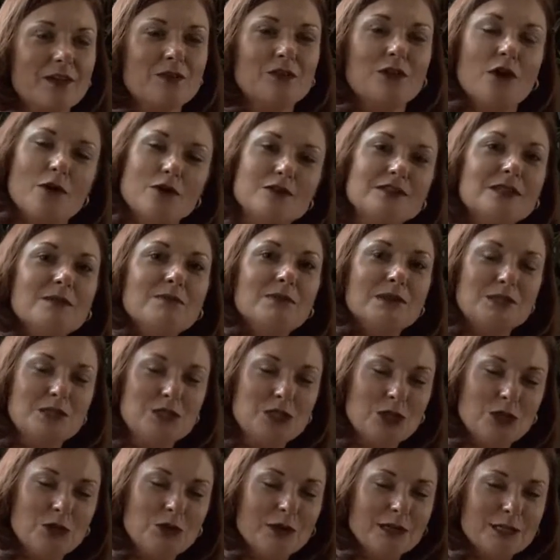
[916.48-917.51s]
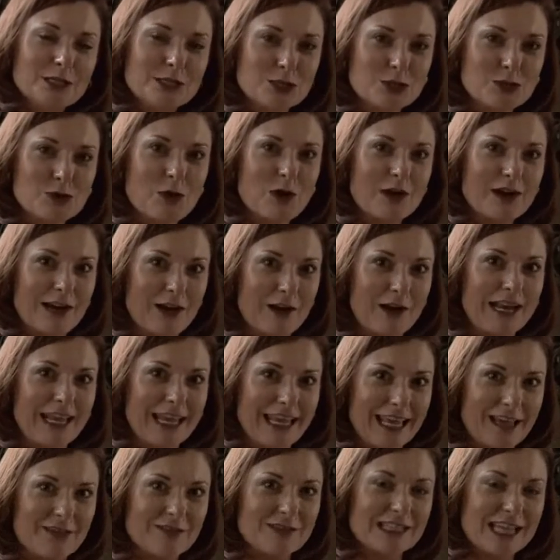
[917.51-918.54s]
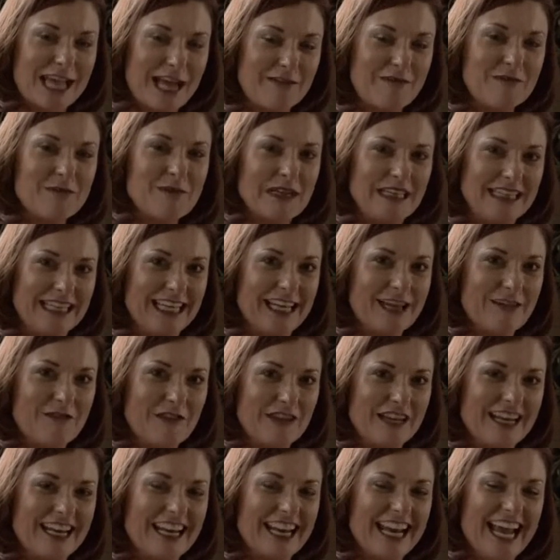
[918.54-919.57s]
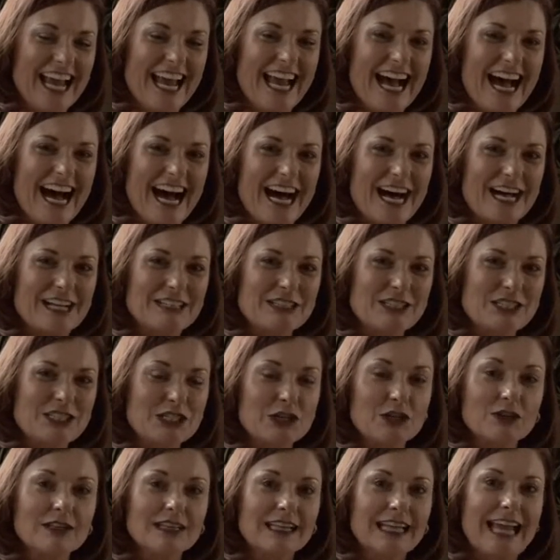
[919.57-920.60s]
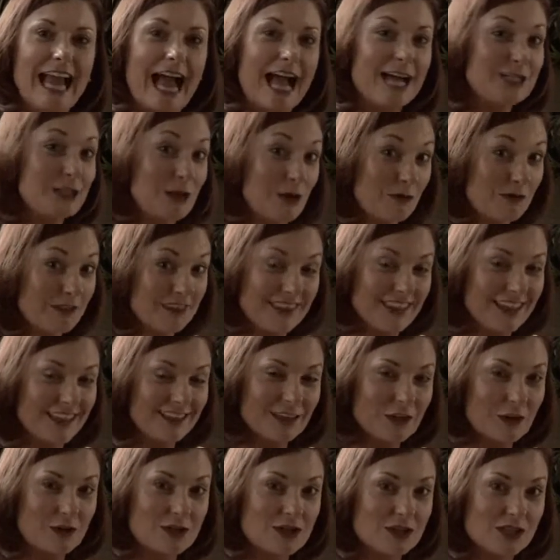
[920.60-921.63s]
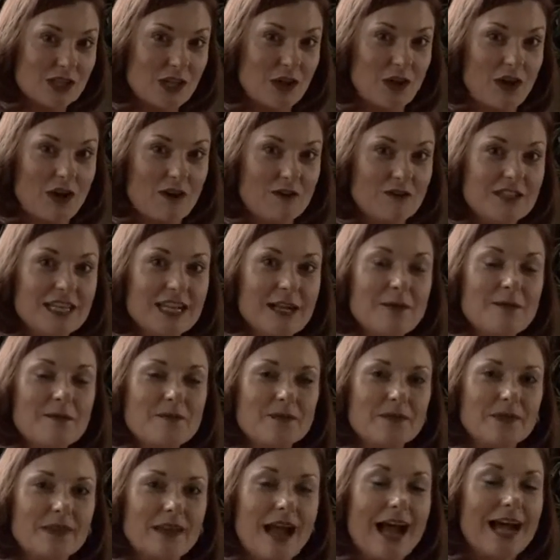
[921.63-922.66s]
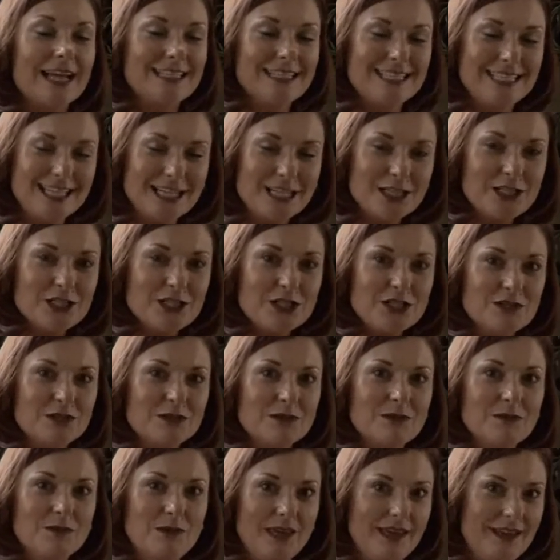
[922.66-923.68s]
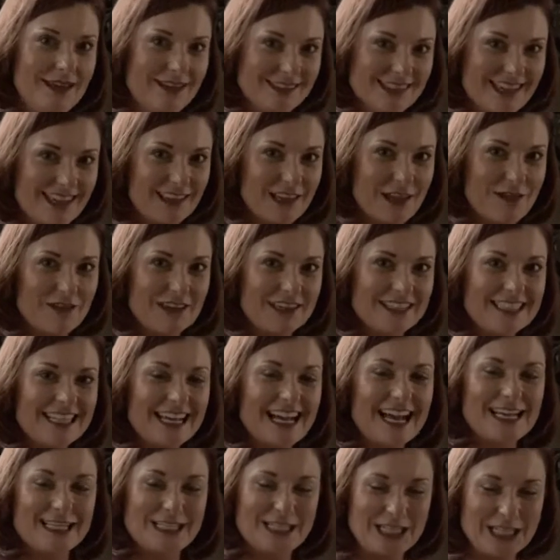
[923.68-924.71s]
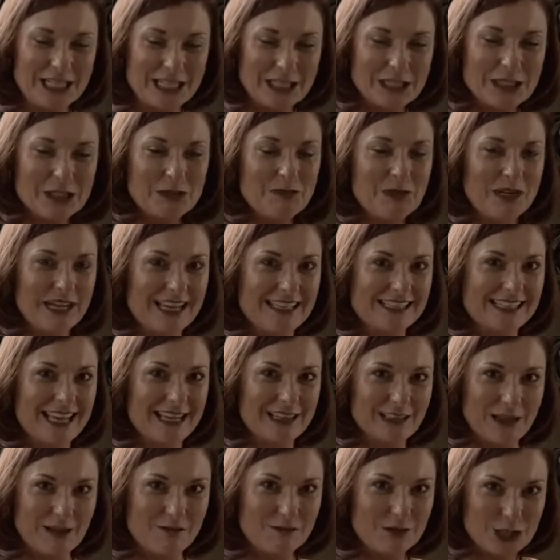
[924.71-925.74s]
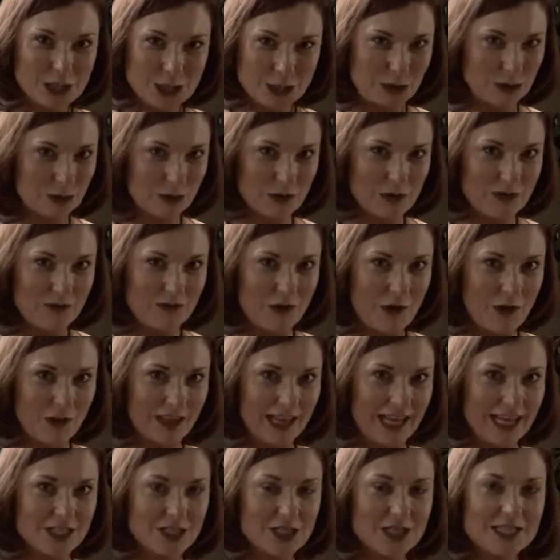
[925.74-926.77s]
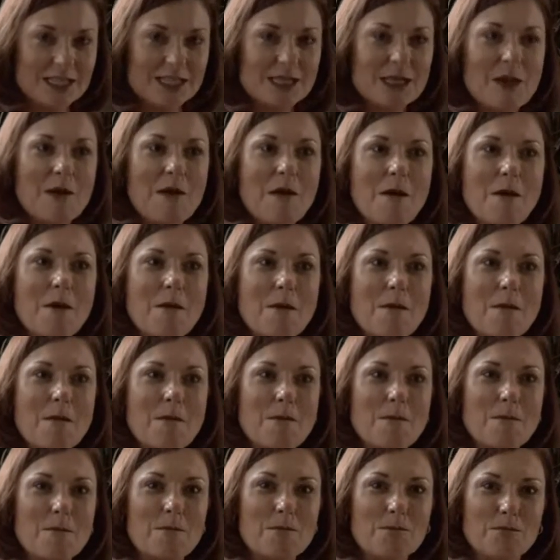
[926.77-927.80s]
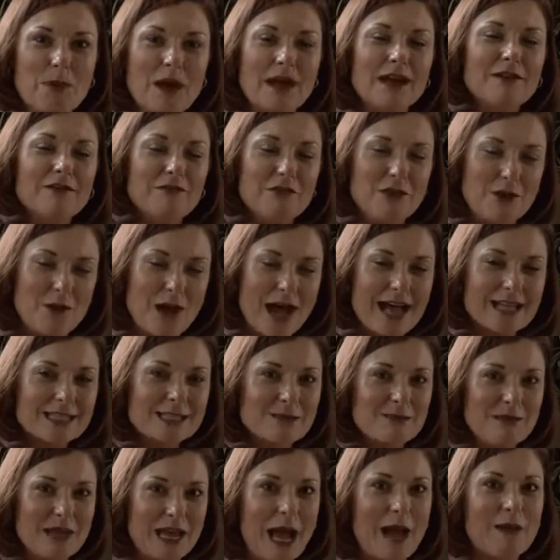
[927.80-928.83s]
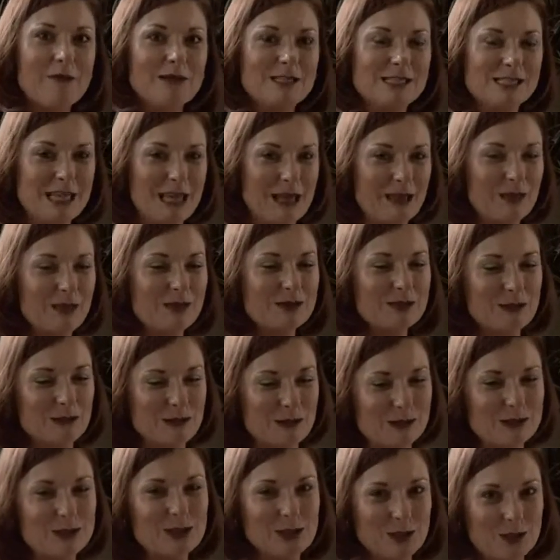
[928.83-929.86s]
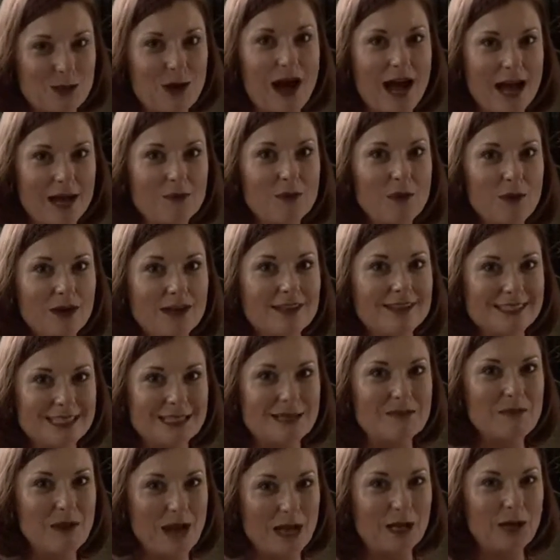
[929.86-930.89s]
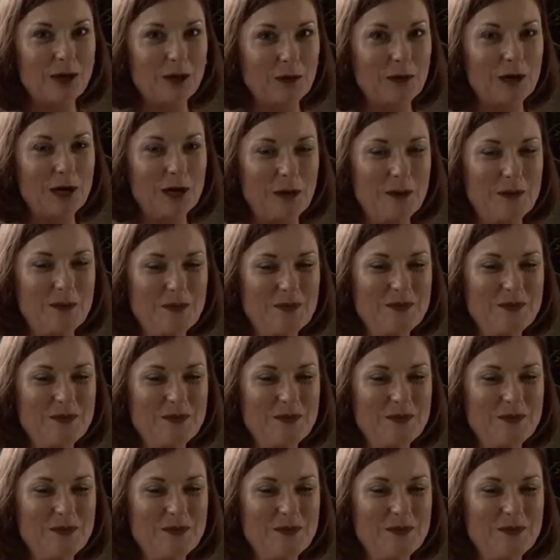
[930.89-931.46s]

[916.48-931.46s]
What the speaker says: those have been two extraordinary gifts I've been given. Certainly, I don't think they're deserved. I teach because I love it. I teach because I love children of all ages. But if you ask me, I would say those are the two high points in my career.